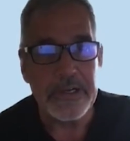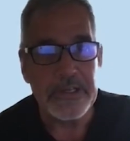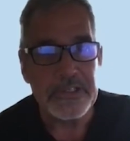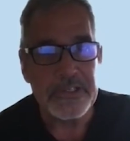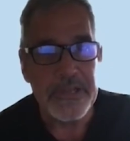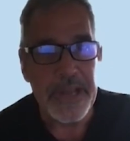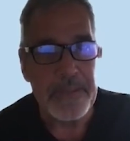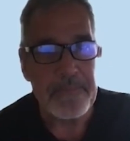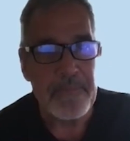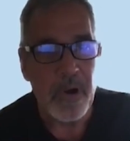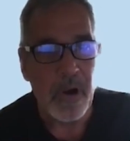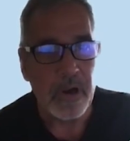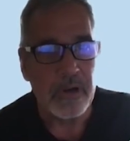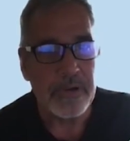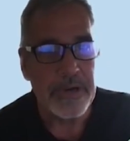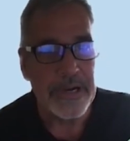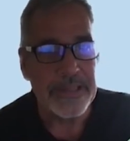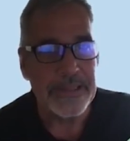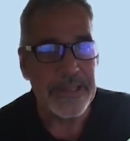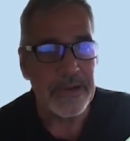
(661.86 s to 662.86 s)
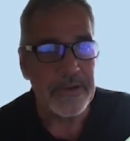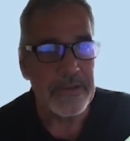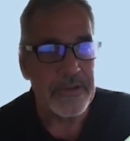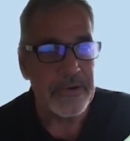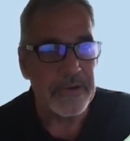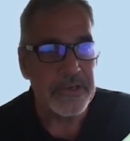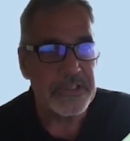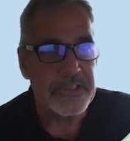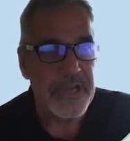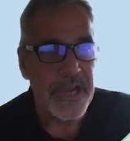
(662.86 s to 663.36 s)
State Park right there.
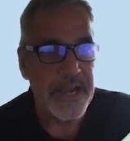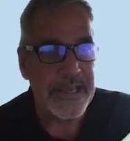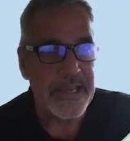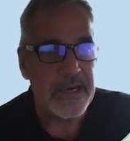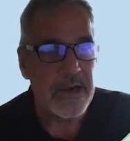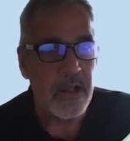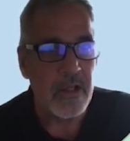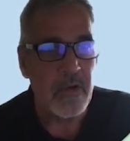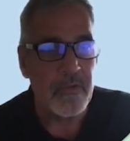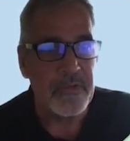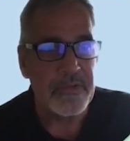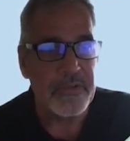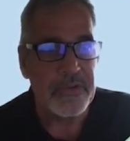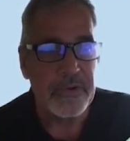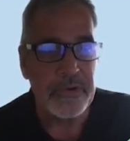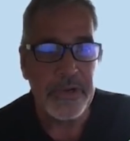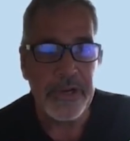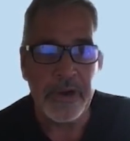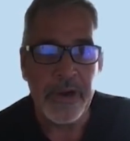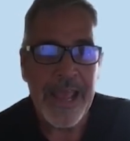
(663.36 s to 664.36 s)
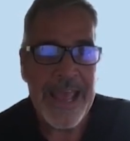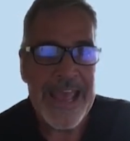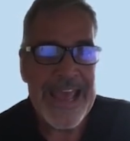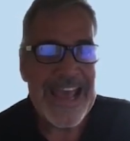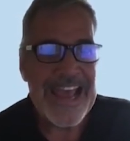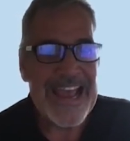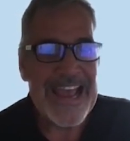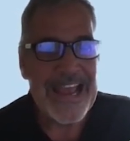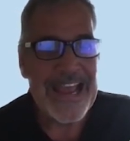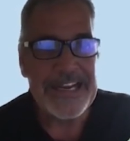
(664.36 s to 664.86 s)
There is hiking all over through here.
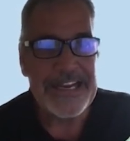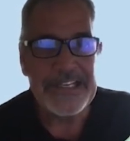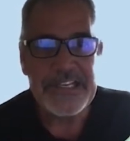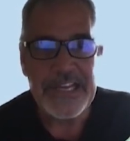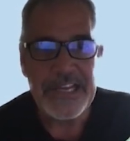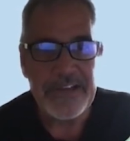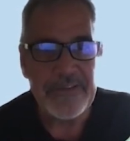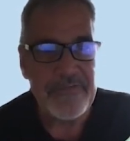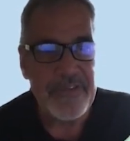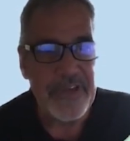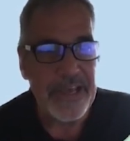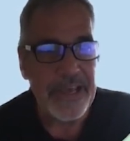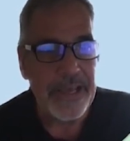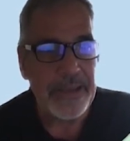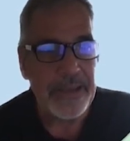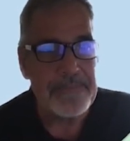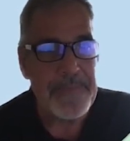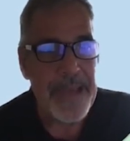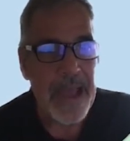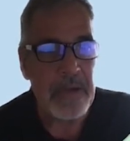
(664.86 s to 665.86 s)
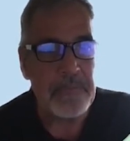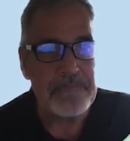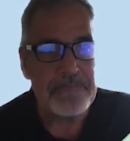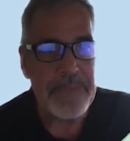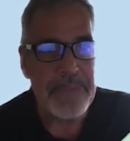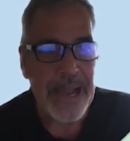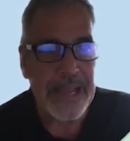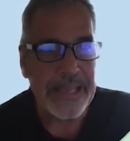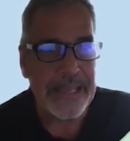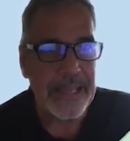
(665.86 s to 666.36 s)
ATV, mountain
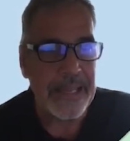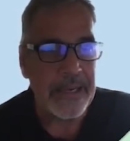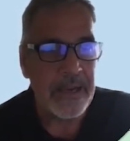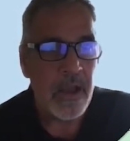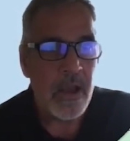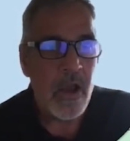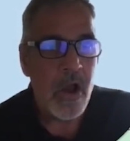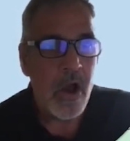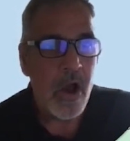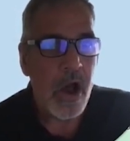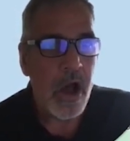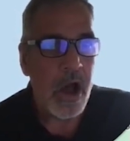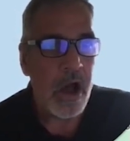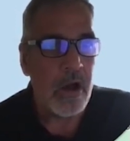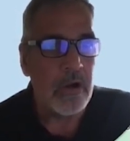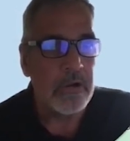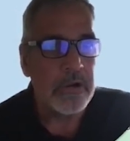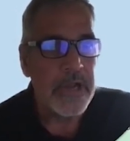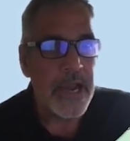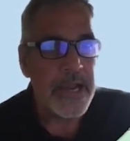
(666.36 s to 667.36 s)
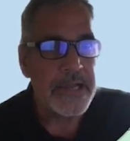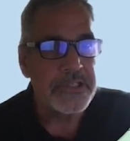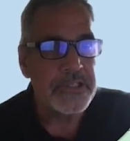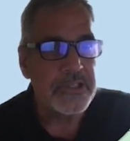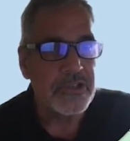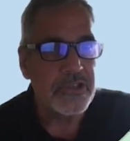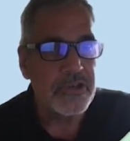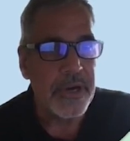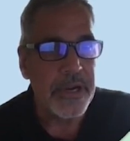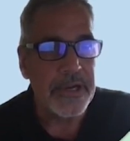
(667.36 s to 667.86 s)
biking, all kinds of
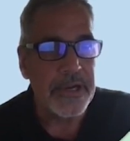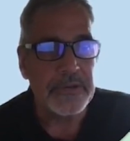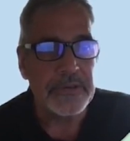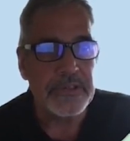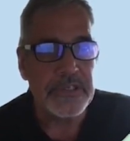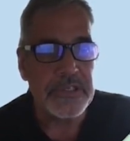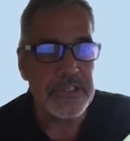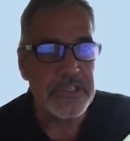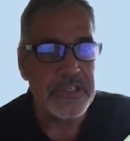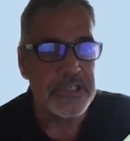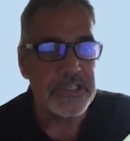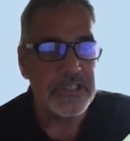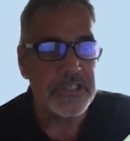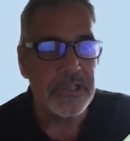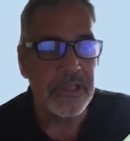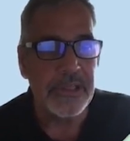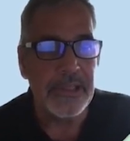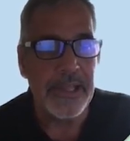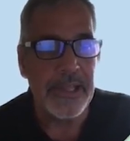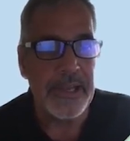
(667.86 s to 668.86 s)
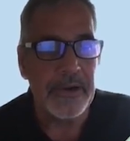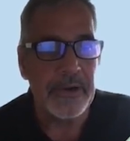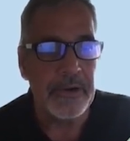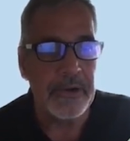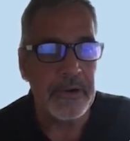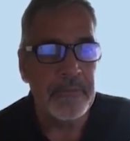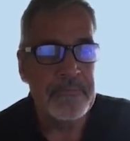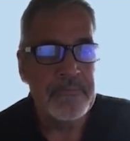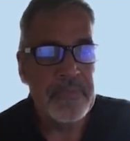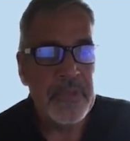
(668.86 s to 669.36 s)
trails that just
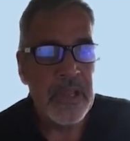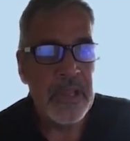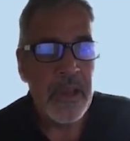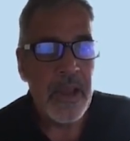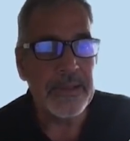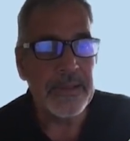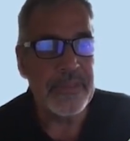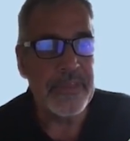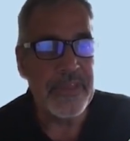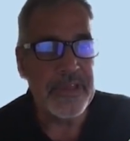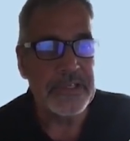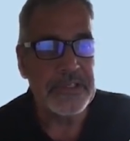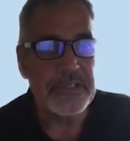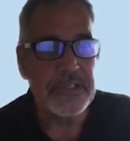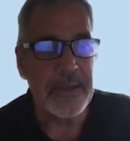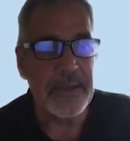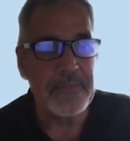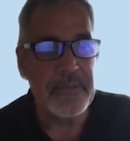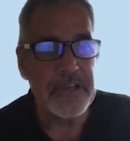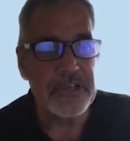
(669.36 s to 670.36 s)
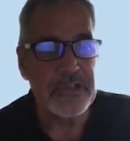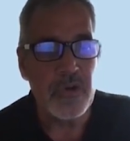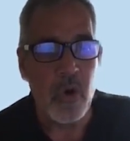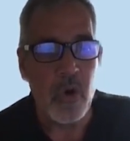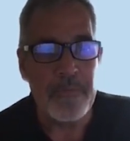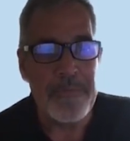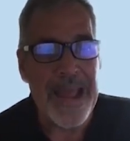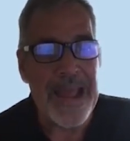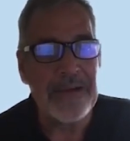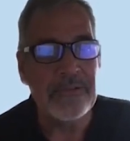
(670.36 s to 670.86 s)
litter this whole
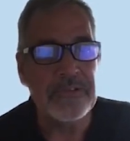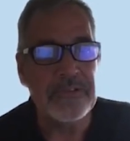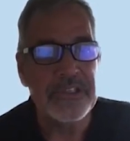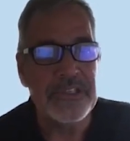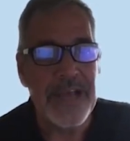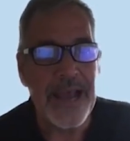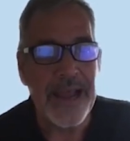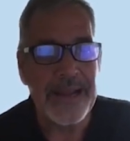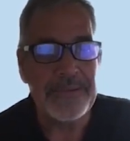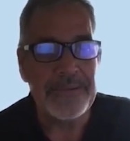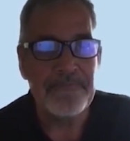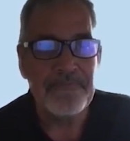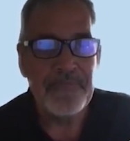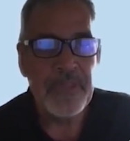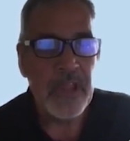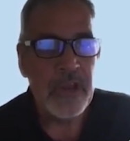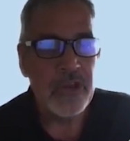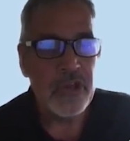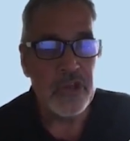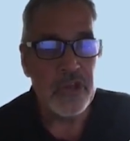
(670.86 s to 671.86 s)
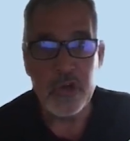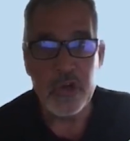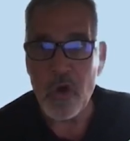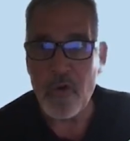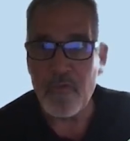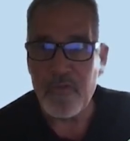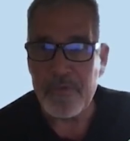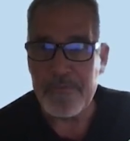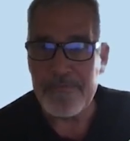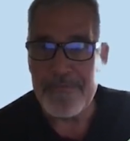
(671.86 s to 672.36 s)
mountainside. You can go
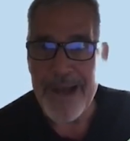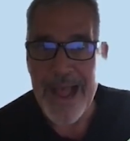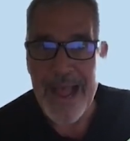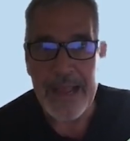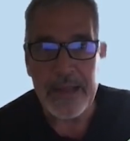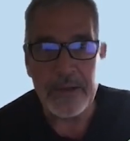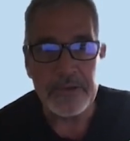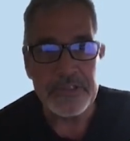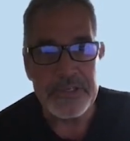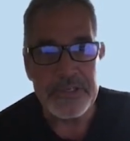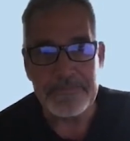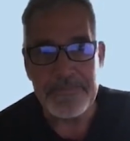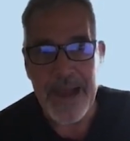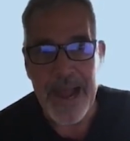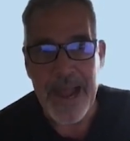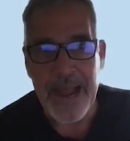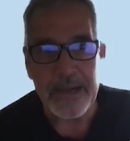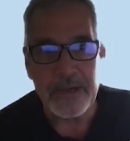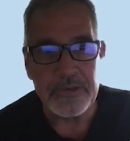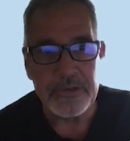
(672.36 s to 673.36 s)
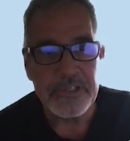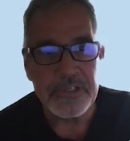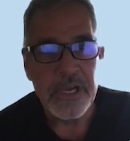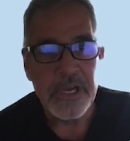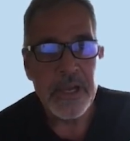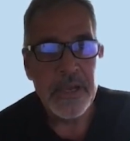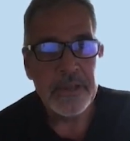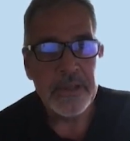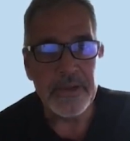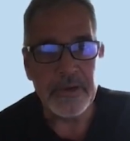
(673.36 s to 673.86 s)
for miles and miles.
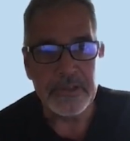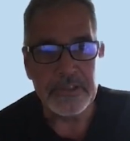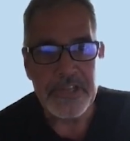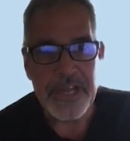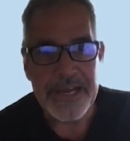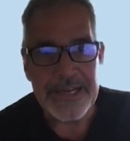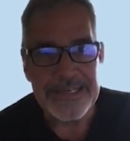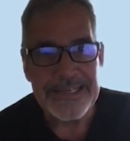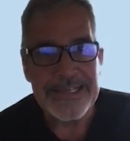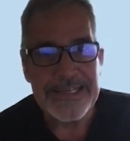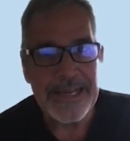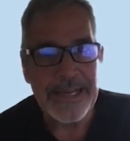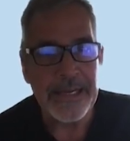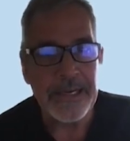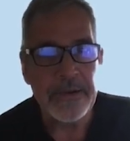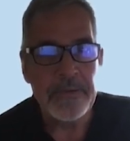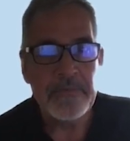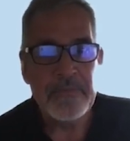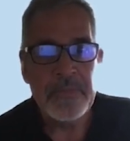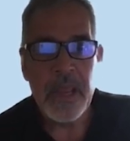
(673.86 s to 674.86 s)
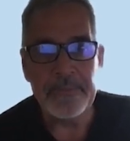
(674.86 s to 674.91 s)
There's hunting.